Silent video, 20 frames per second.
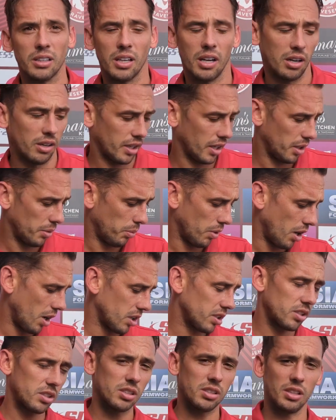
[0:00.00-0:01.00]
Can't get any
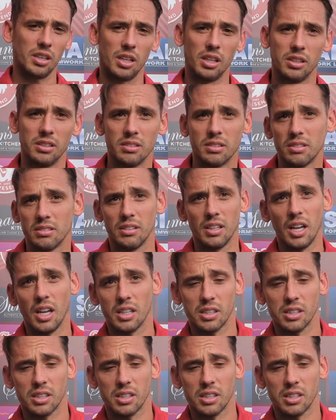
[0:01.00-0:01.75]
worse. And yeah,